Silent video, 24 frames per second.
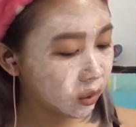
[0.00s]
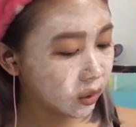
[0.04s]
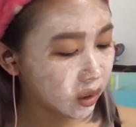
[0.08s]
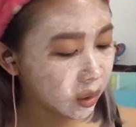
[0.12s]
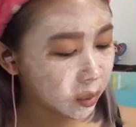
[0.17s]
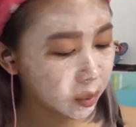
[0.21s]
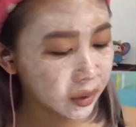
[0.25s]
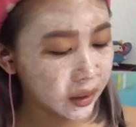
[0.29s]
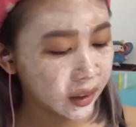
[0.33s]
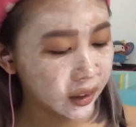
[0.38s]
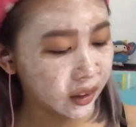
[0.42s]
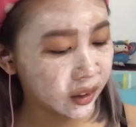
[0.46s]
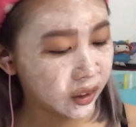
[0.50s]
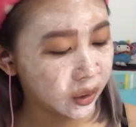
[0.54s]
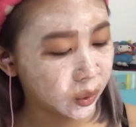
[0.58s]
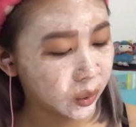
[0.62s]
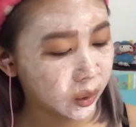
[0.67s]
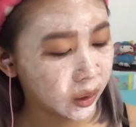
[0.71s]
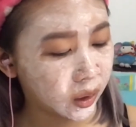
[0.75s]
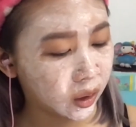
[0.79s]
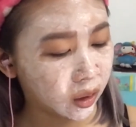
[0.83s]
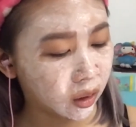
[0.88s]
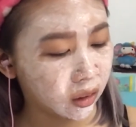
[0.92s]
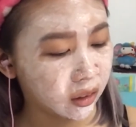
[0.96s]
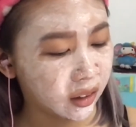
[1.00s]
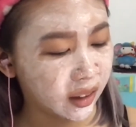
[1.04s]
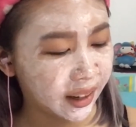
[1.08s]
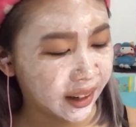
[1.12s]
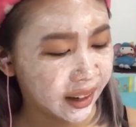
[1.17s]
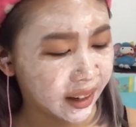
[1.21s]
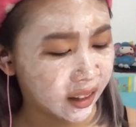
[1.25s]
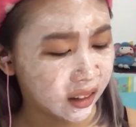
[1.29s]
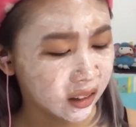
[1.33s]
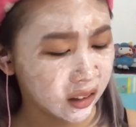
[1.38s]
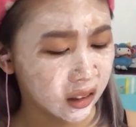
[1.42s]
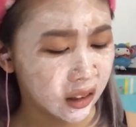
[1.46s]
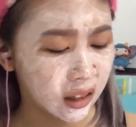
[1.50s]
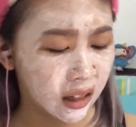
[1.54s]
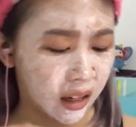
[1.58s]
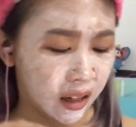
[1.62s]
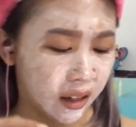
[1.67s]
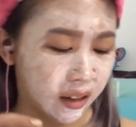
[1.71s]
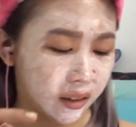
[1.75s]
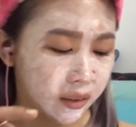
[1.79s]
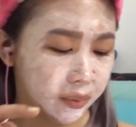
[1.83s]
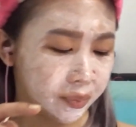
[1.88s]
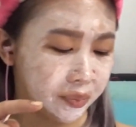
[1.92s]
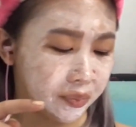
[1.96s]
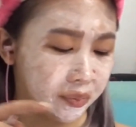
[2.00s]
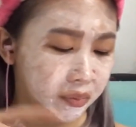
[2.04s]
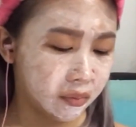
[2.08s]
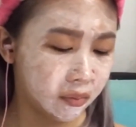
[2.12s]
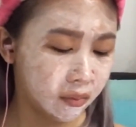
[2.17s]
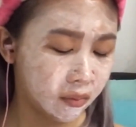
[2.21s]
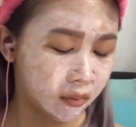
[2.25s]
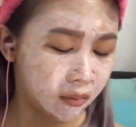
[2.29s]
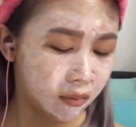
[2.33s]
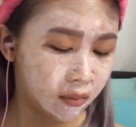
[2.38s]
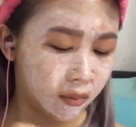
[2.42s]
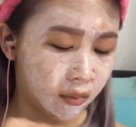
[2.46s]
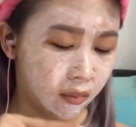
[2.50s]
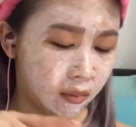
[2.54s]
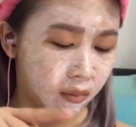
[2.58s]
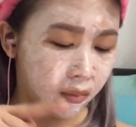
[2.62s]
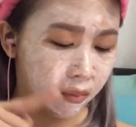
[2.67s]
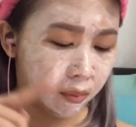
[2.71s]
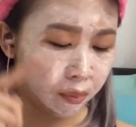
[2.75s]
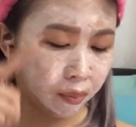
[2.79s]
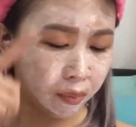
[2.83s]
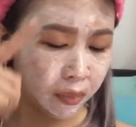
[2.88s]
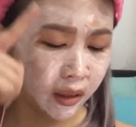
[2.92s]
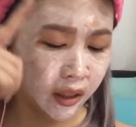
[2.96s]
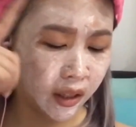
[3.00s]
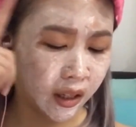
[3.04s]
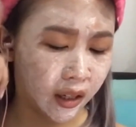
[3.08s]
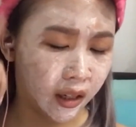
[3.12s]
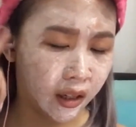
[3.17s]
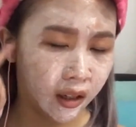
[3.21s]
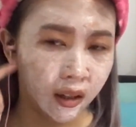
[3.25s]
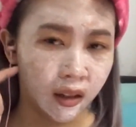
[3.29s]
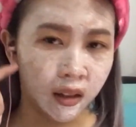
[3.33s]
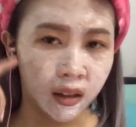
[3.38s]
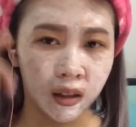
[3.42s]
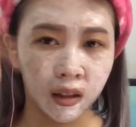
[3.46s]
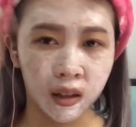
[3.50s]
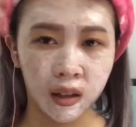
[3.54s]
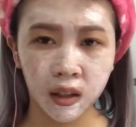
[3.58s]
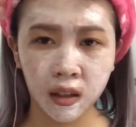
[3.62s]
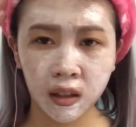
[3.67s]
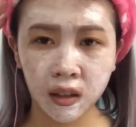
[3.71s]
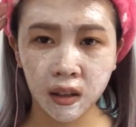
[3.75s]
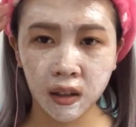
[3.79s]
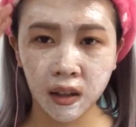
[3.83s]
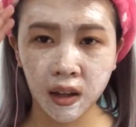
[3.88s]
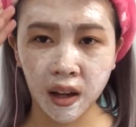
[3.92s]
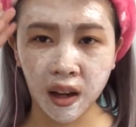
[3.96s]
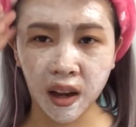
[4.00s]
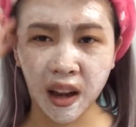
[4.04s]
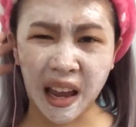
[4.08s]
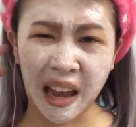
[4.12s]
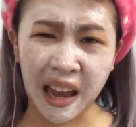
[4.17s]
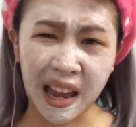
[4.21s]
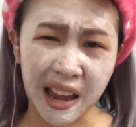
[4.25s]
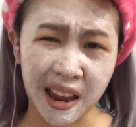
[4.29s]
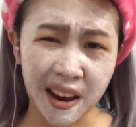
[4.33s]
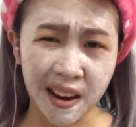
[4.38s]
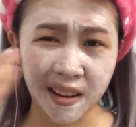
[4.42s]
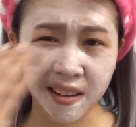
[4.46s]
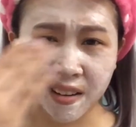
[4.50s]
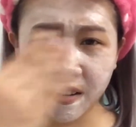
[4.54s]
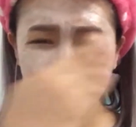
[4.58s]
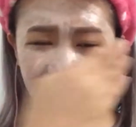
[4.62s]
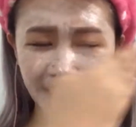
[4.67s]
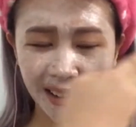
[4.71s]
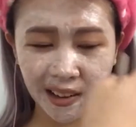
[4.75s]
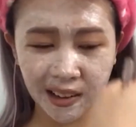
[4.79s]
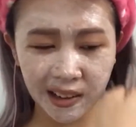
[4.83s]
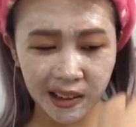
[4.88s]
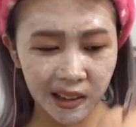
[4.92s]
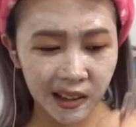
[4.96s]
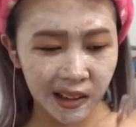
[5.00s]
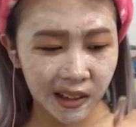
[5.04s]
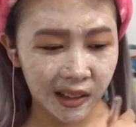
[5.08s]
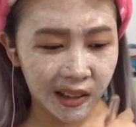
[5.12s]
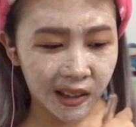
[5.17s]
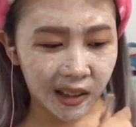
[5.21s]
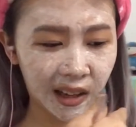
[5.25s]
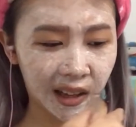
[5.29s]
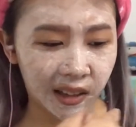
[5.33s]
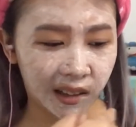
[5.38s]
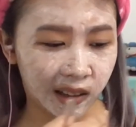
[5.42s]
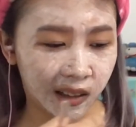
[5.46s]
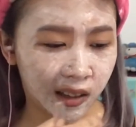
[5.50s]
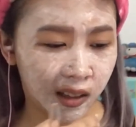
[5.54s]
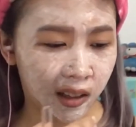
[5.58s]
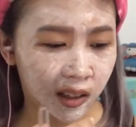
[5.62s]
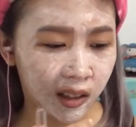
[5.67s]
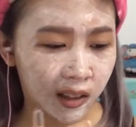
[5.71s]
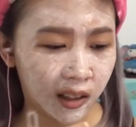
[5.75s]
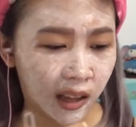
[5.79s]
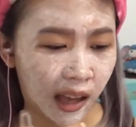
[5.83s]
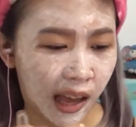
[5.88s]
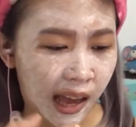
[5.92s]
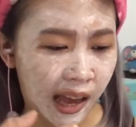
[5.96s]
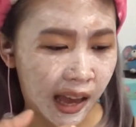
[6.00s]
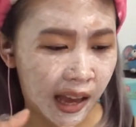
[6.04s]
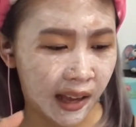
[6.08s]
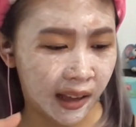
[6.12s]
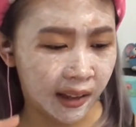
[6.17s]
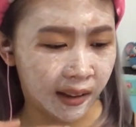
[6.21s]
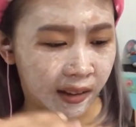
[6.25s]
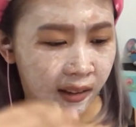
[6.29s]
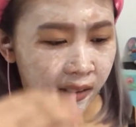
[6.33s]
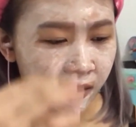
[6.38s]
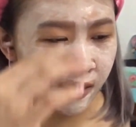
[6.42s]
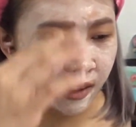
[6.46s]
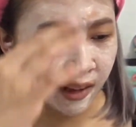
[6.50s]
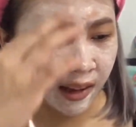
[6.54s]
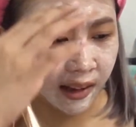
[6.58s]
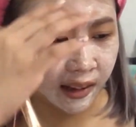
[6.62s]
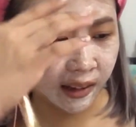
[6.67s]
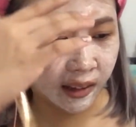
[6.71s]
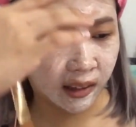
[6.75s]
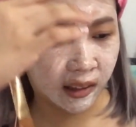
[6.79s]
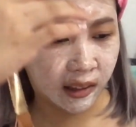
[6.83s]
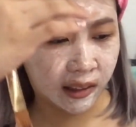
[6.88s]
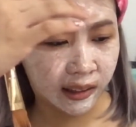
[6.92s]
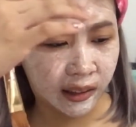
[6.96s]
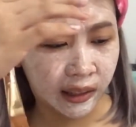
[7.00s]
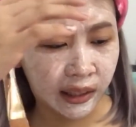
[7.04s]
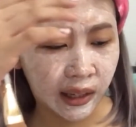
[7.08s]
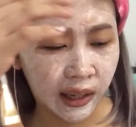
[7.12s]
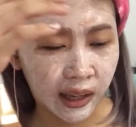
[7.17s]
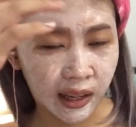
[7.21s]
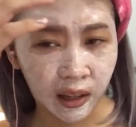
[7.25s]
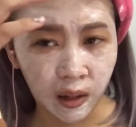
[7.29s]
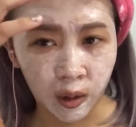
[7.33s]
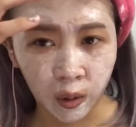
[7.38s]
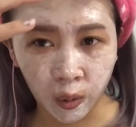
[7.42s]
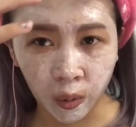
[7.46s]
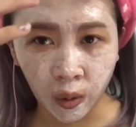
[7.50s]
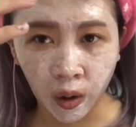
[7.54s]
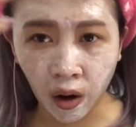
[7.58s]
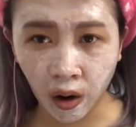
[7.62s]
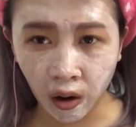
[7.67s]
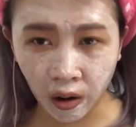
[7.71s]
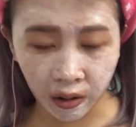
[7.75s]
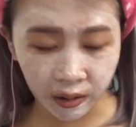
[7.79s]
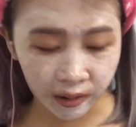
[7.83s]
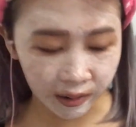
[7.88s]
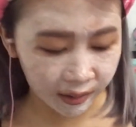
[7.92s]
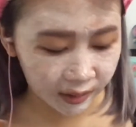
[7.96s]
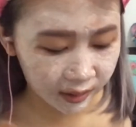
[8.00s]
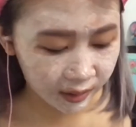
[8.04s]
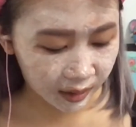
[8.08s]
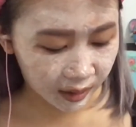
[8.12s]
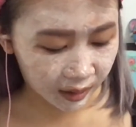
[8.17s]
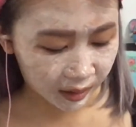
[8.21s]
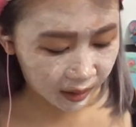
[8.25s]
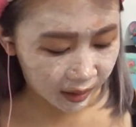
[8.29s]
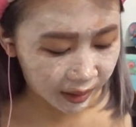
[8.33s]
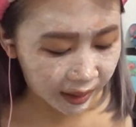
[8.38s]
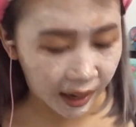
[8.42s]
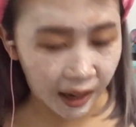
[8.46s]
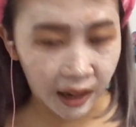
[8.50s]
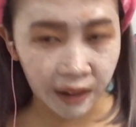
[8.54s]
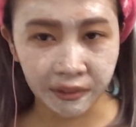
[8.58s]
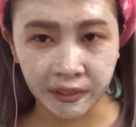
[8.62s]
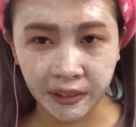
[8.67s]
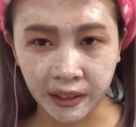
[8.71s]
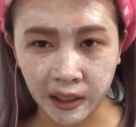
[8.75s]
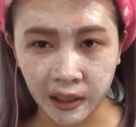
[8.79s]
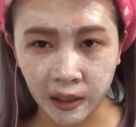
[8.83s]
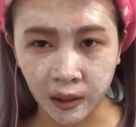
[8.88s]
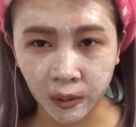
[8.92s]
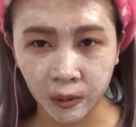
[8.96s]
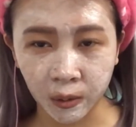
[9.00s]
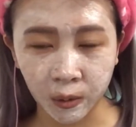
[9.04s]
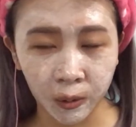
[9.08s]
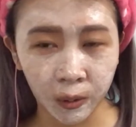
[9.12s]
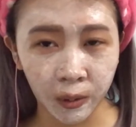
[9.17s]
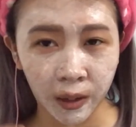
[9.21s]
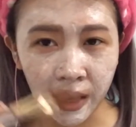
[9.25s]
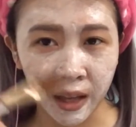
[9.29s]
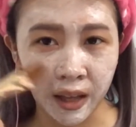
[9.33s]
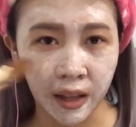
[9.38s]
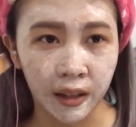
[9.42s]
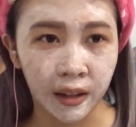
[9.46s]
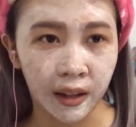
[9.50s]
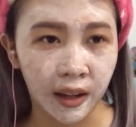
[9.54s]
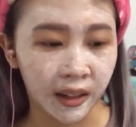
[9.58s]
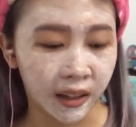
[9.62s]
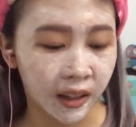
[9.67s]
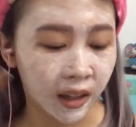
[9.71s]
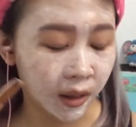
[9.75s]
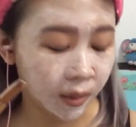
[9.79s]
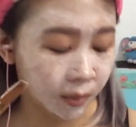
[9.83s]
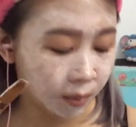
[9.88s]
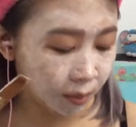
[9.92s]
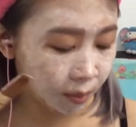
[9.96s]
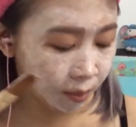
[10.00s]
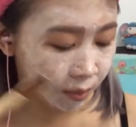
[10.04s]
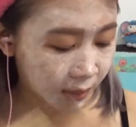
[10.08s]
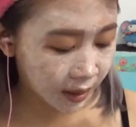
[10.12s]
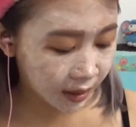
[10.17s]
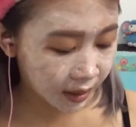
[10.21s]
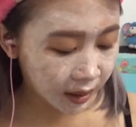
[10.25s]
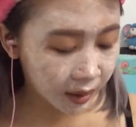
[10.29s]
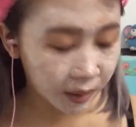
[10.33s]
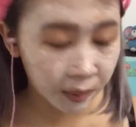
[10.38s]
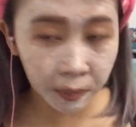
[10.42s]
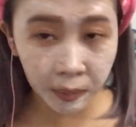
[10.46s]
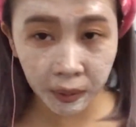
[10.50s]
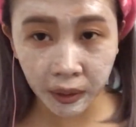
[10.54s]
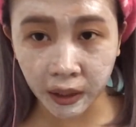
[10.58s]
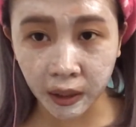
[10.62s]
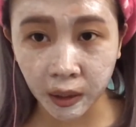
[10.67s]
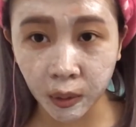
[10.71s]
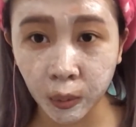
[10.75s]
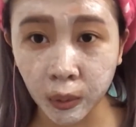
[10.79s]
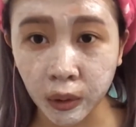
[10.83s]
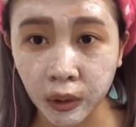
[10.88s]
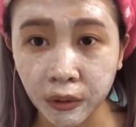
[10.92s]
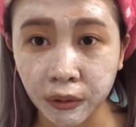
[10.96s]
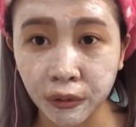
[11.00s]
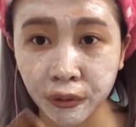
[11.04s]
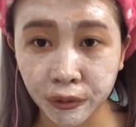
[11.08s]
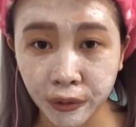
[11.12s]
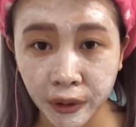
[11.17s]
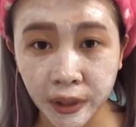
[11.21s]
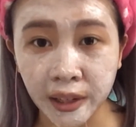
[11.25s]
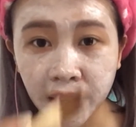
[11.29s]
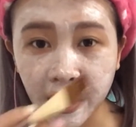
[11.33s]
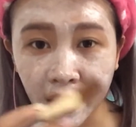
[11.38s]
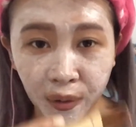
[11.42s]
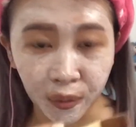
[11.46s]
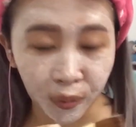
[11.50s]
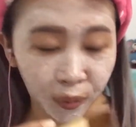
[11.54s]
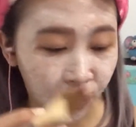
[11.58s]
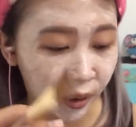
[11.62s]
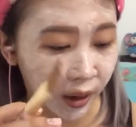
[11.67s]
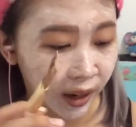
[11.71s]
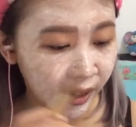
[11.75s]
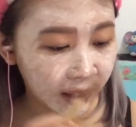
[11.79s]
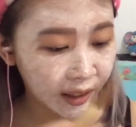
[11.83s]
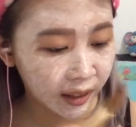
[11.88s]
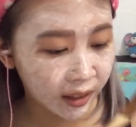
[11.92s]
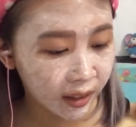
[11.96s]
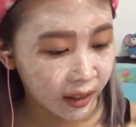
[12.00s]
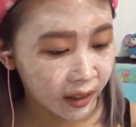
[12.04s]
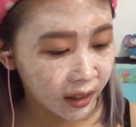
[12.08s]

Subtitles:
normally unicorn has like pink hair, I think, and like yellow horn. Luckily I have yellow and I can make pink with red and white.